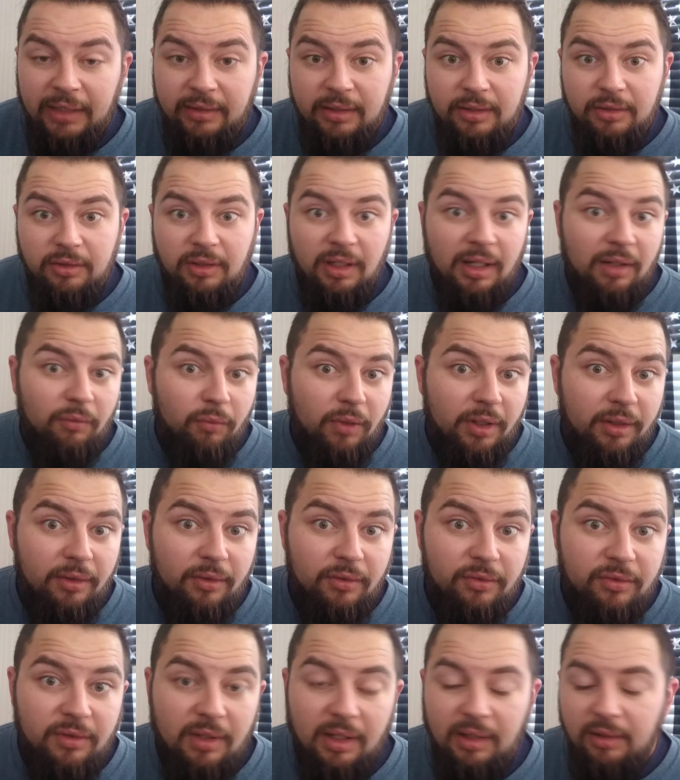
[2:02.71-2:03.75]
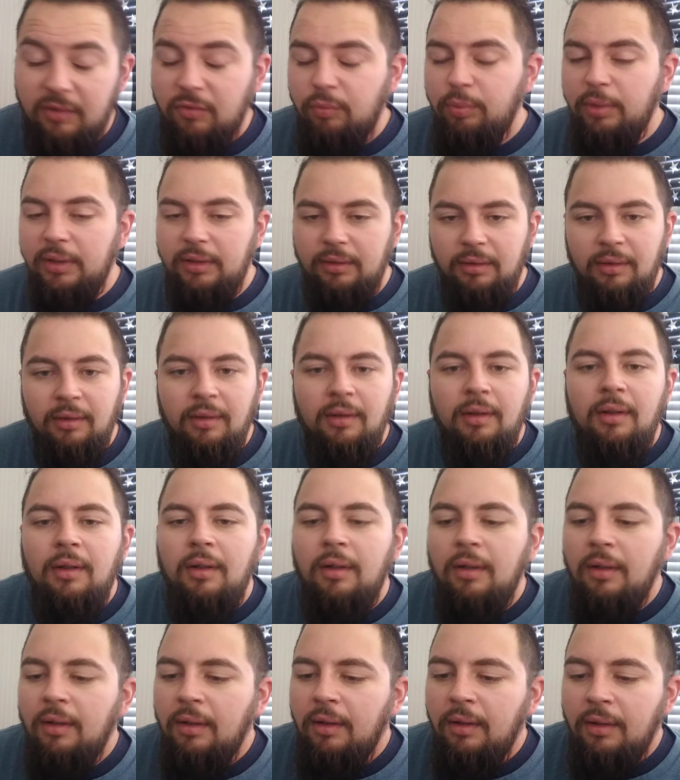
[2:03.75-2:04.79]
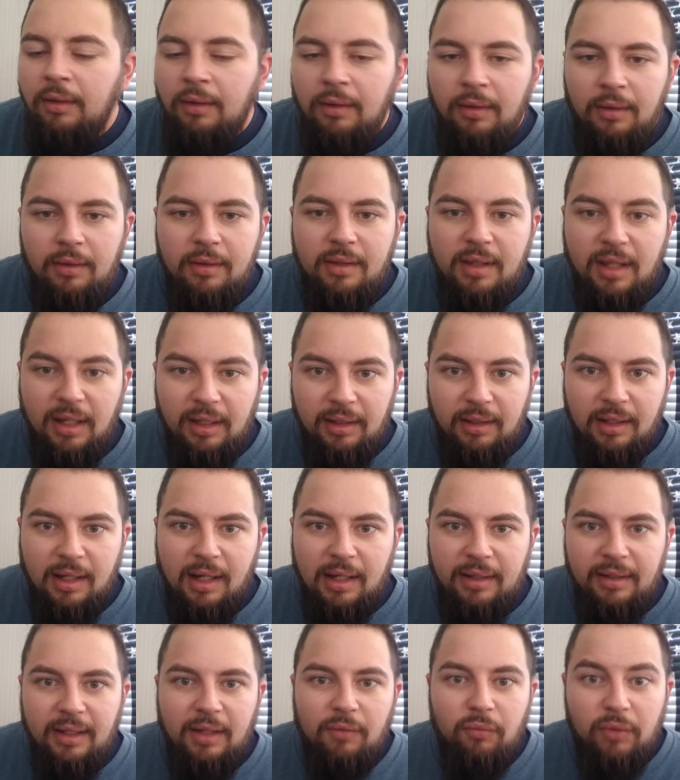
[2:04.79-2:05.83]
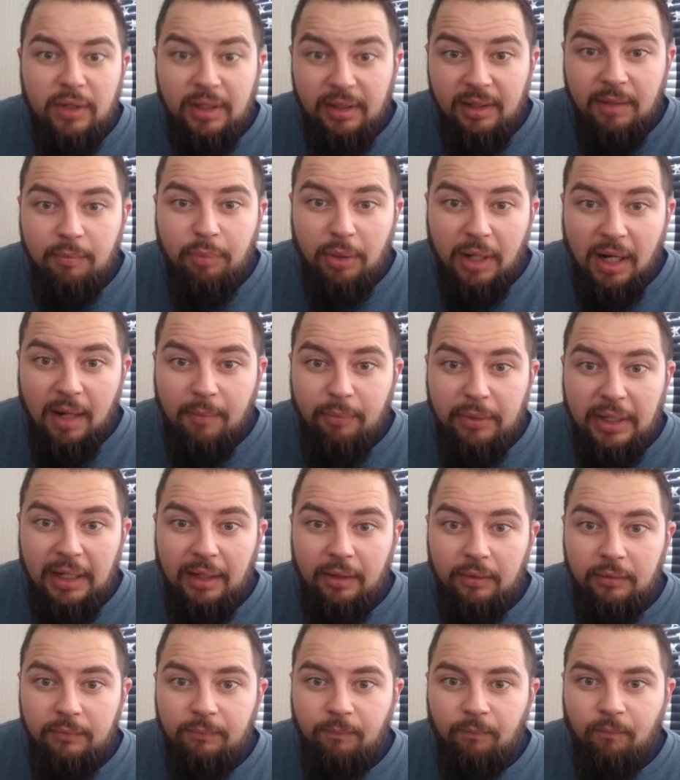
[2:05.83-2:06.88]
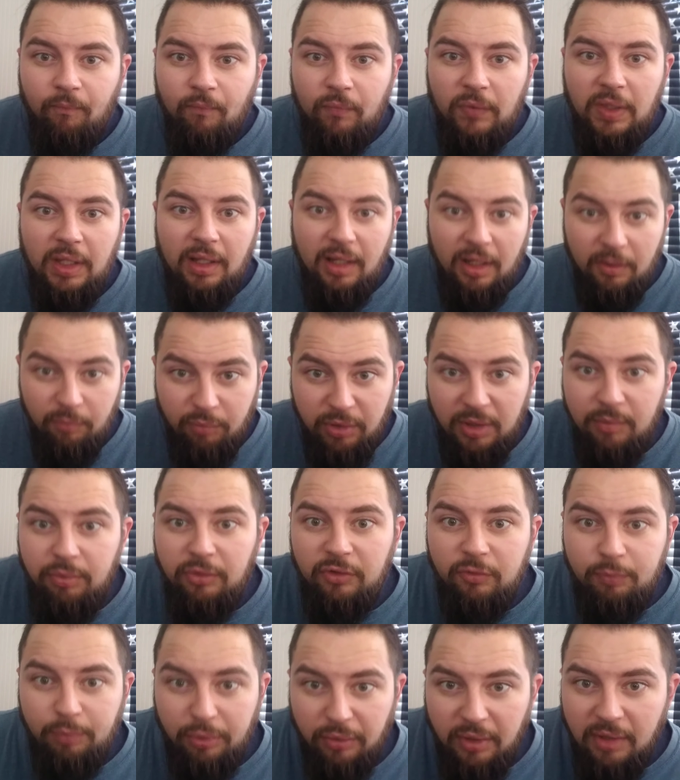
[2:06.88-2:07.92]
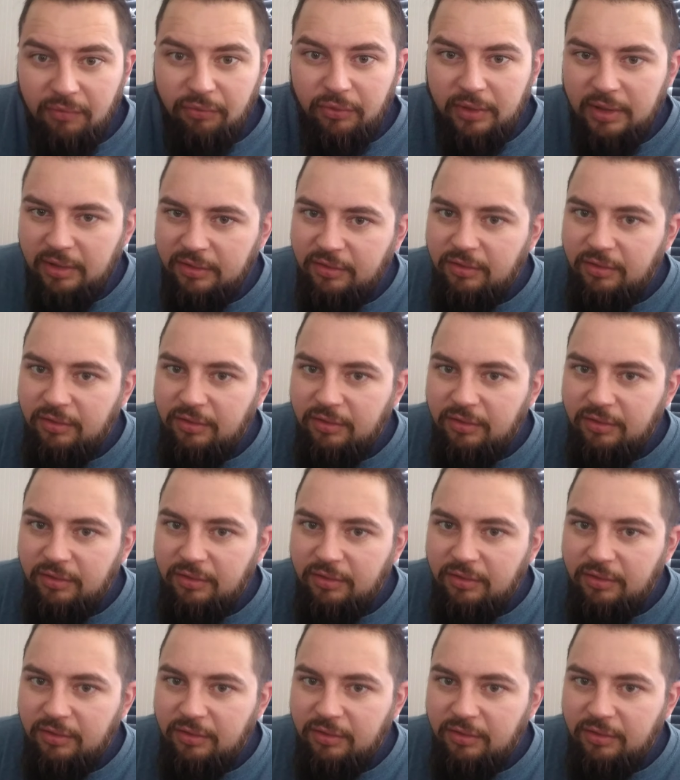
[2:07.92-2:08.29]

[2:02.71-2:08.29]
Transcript: that you can't wear those things, but they really pop out in people's peripheries.